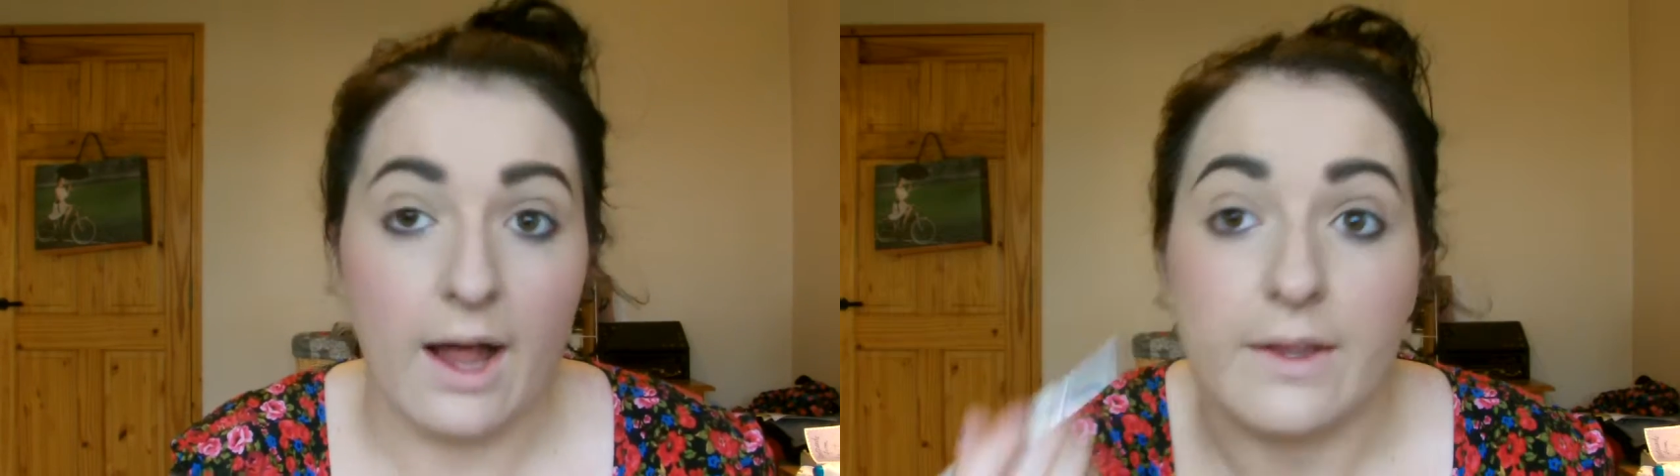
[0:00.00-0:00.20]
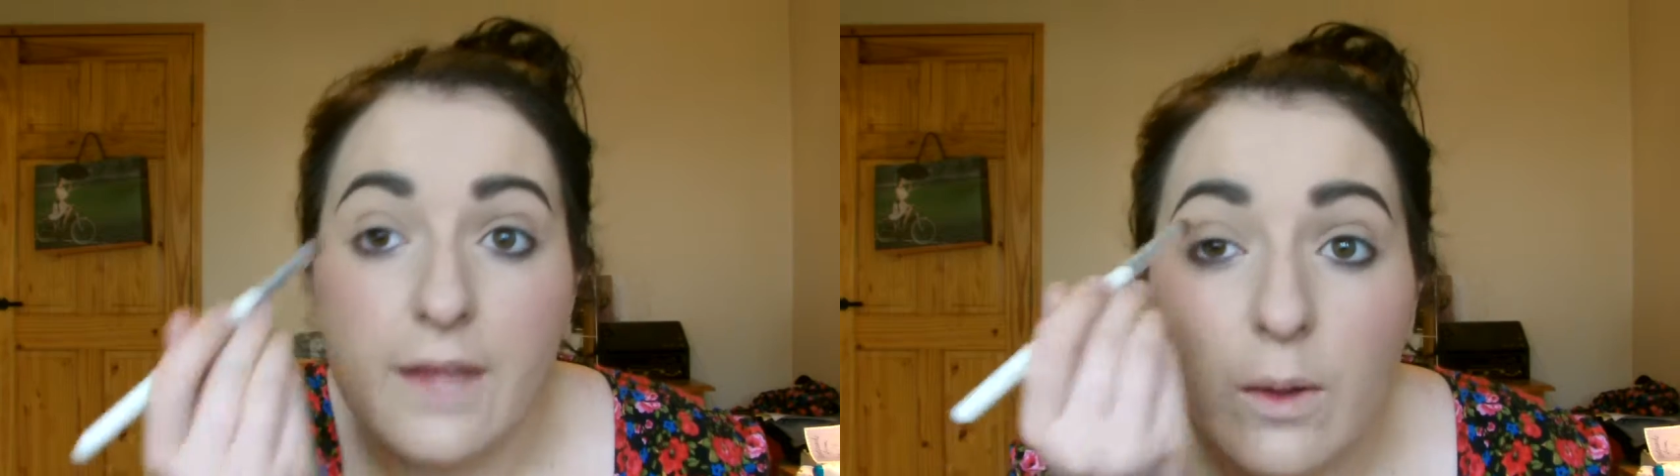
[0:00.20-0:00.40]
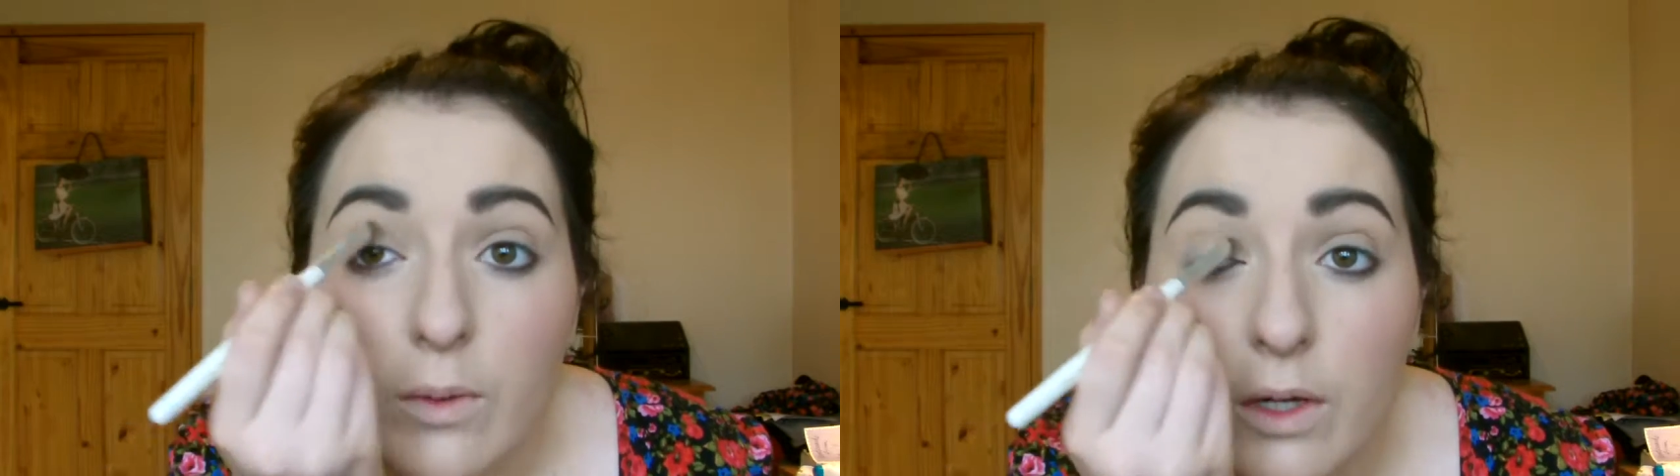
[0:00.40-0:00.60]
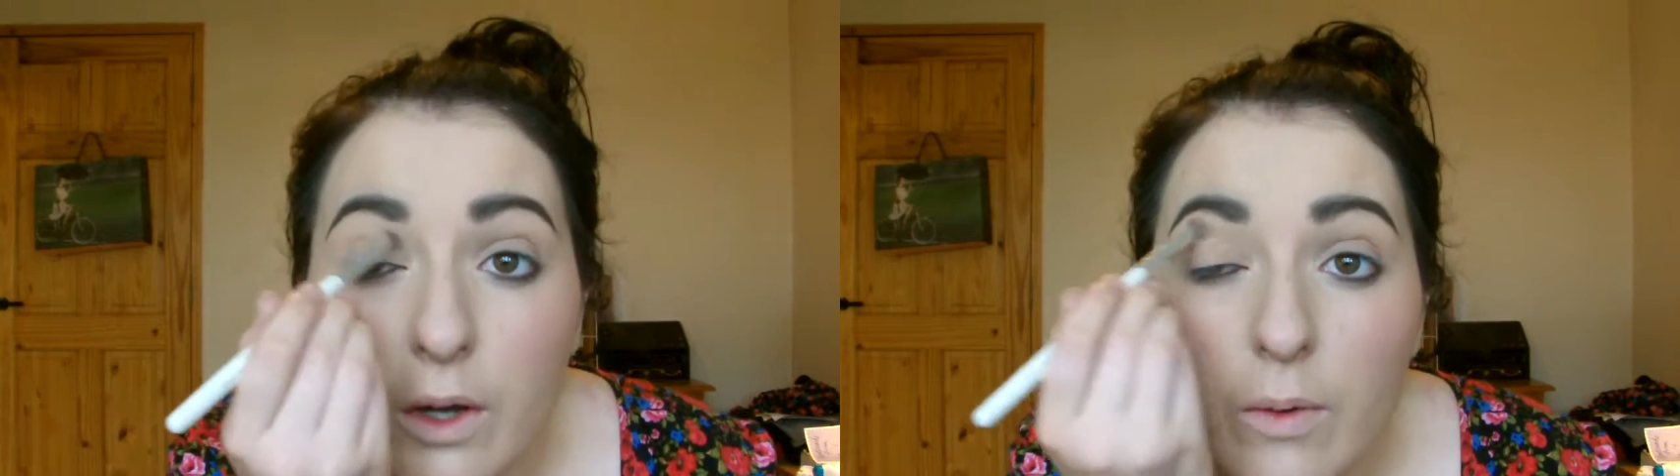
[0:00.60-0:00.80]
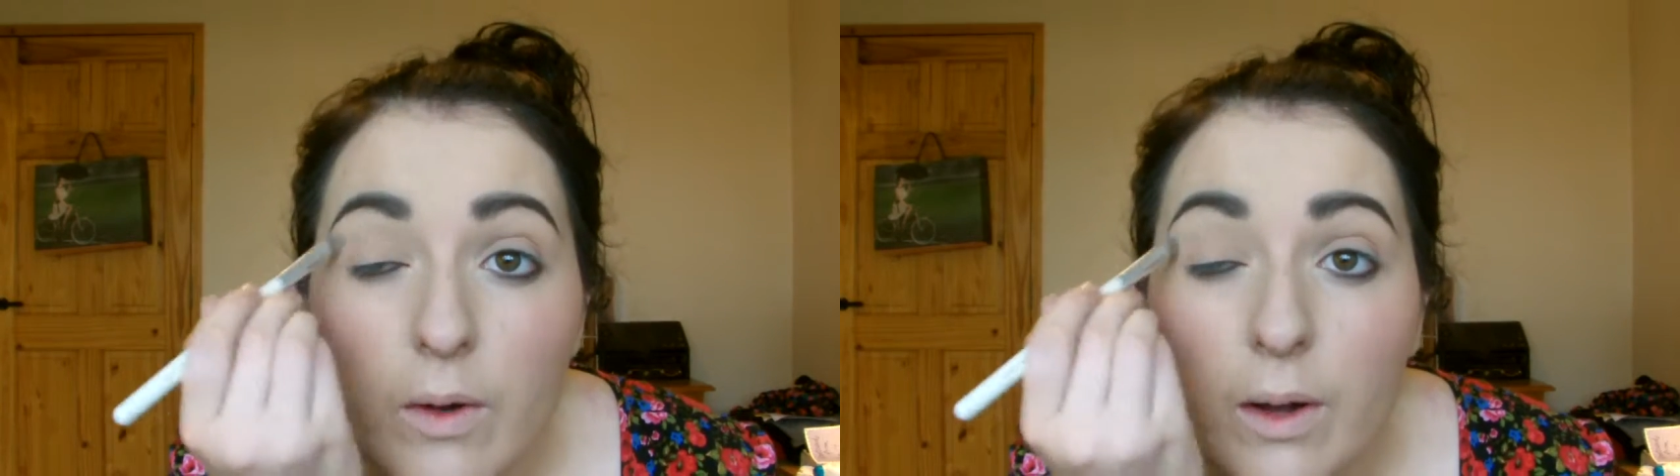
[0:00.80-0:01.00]
and that will
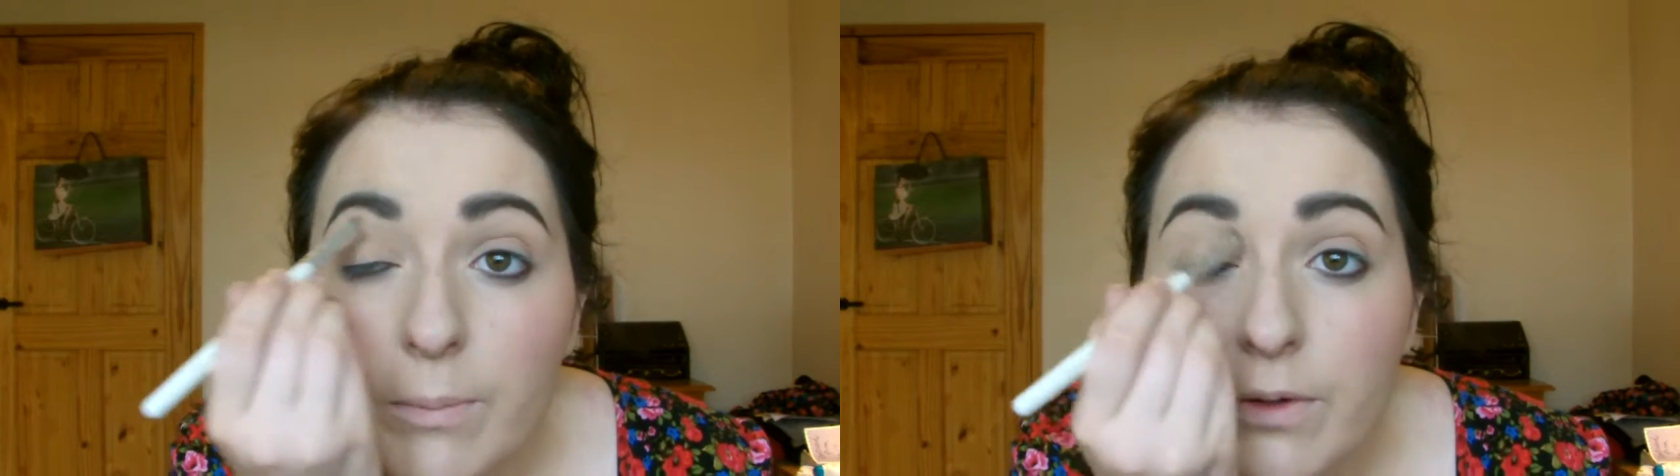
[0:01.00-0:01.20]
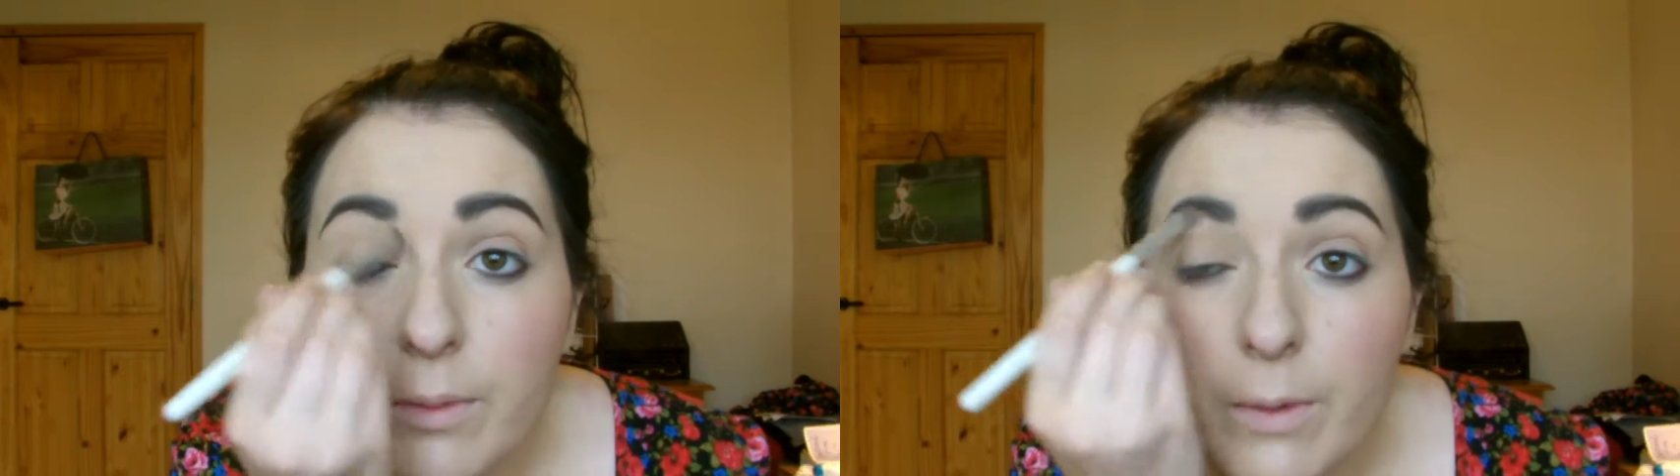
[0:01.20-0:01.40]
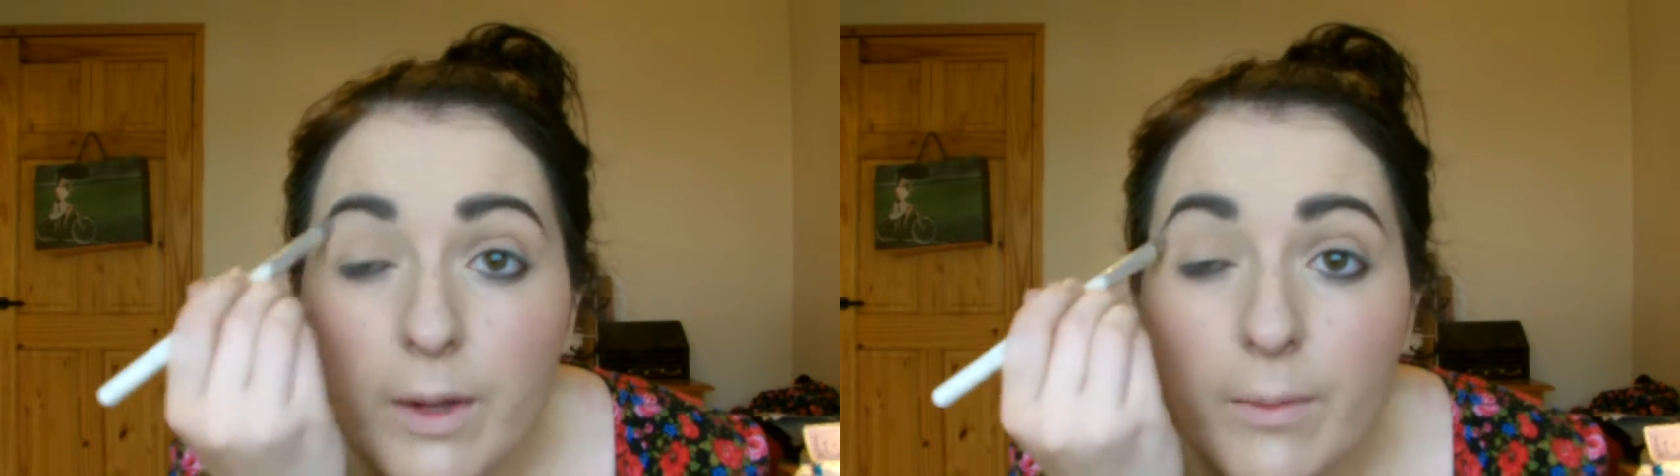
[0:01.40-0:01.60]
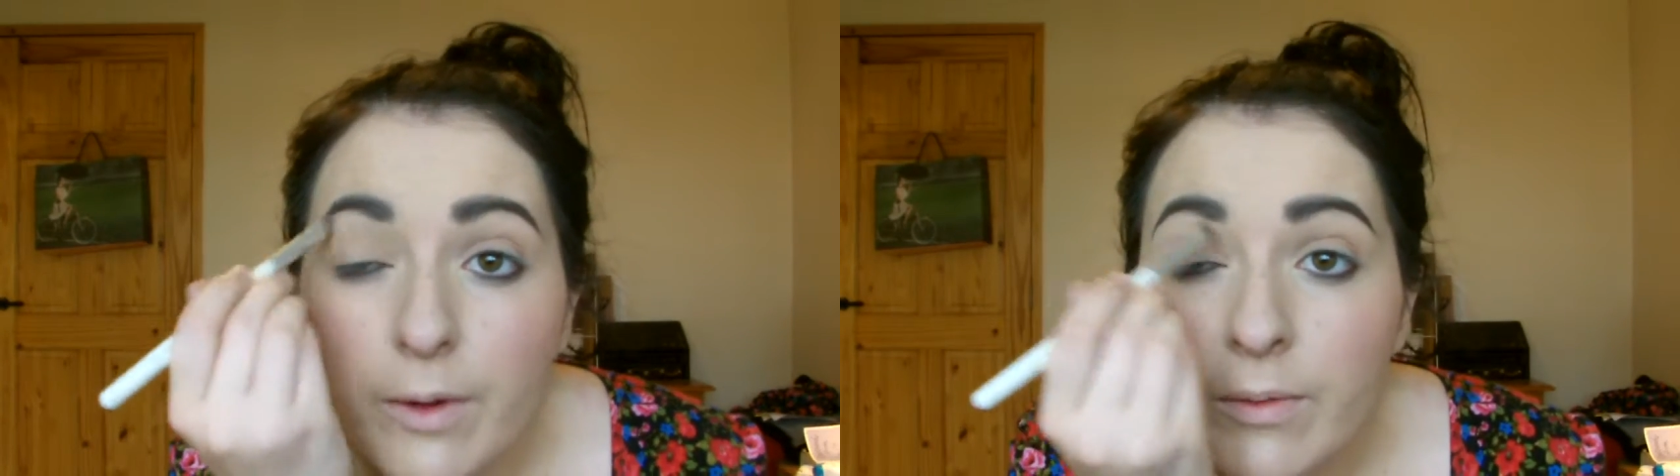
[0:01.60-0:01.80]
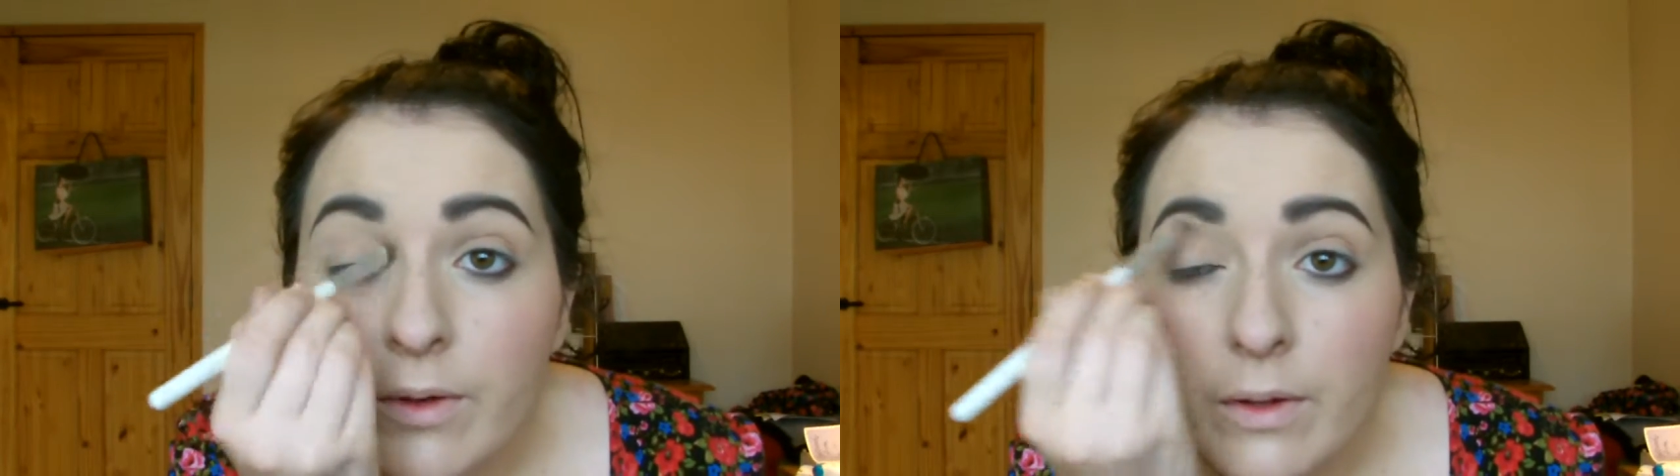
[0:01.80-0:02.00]
go up to the brow bone,